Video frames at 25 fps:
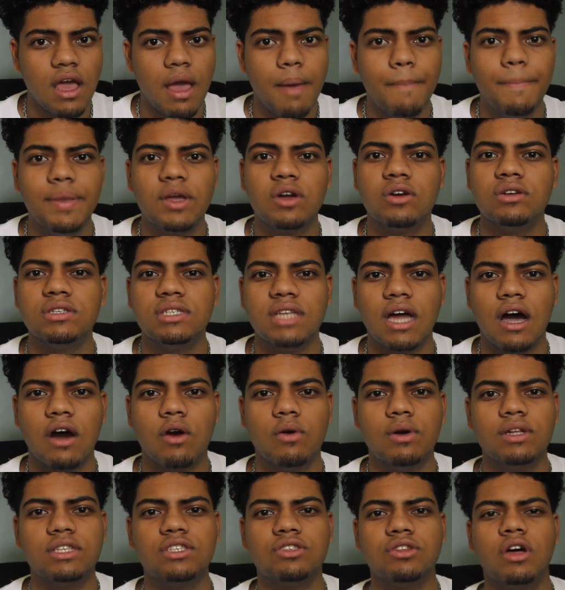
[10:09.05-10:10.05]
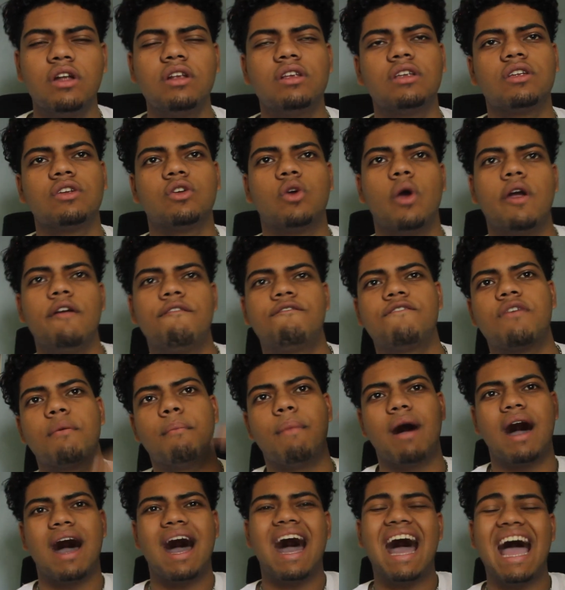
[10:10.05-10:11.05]
Because now it's not going from
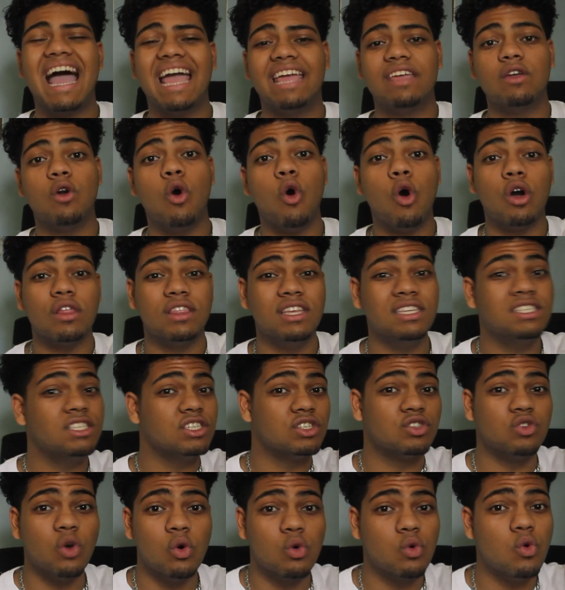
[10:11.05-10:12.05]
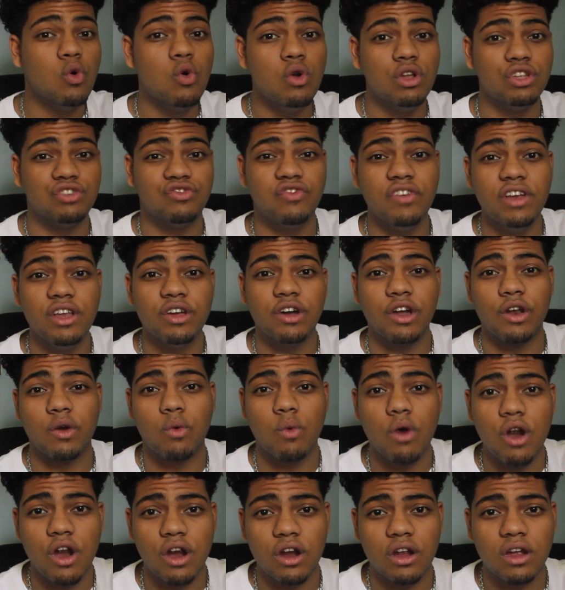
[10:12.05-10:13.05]
a high, oh this is so cool, it's really gonna
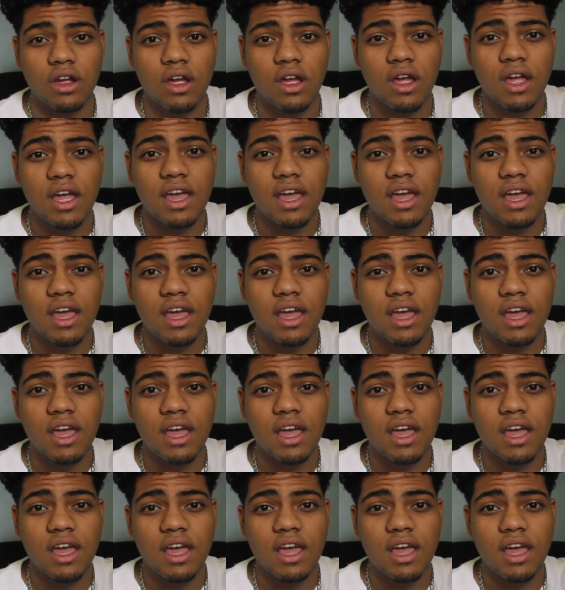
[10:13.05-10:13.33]
work,